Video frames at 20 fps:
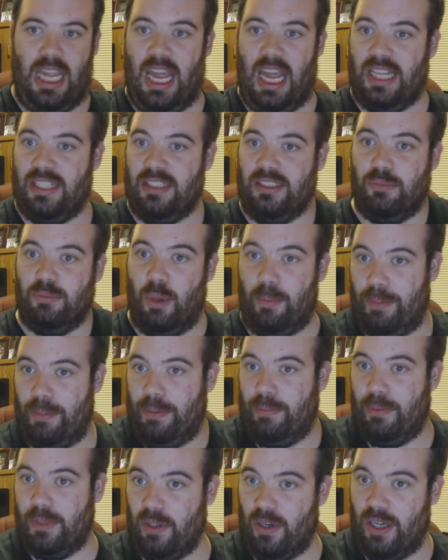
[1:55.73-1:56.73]
and what
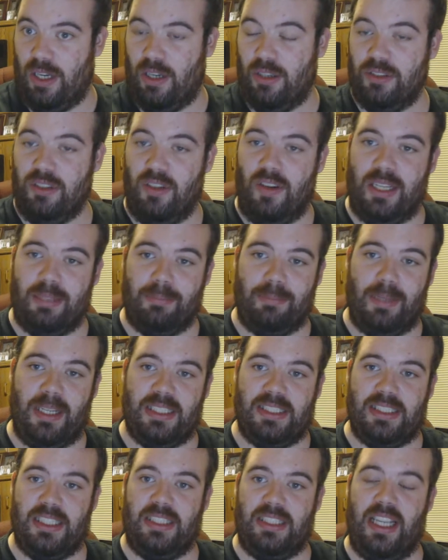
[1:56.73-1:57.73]
people like online.
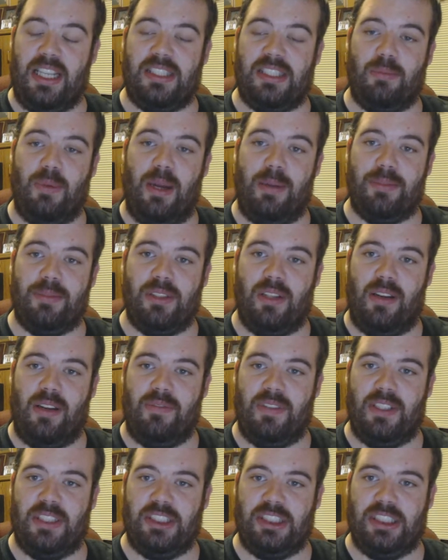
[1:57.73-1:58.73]
Basically, there's a
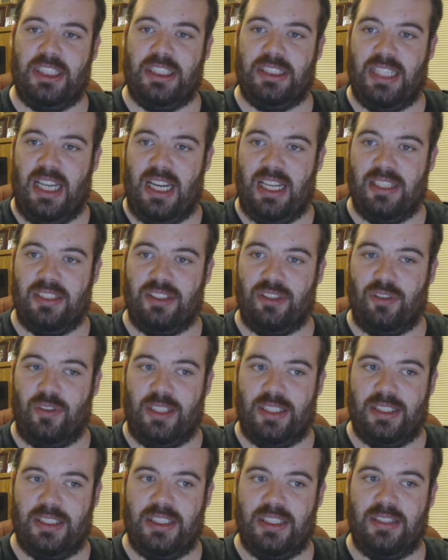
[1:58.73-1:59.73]
website that she does
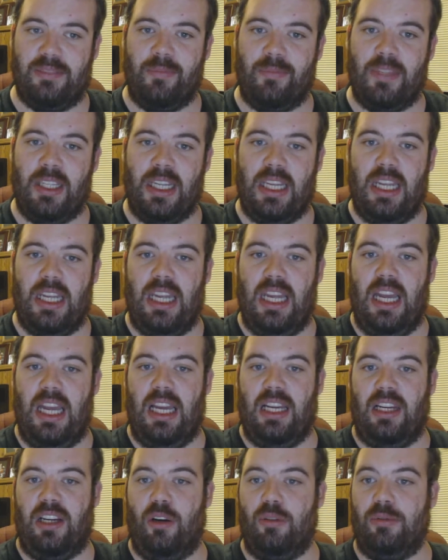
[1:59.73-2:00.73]
joins
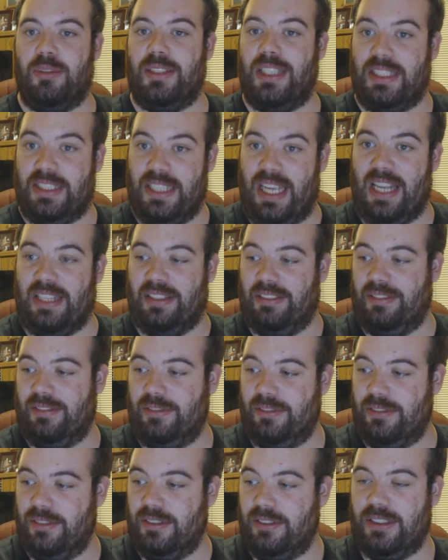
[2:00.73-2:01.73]
called The Den.
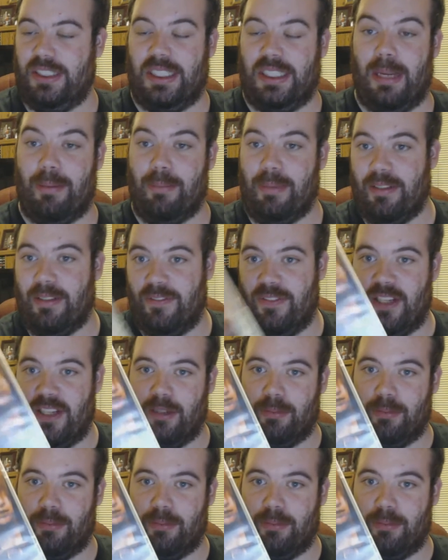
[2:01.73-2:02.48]
The name of the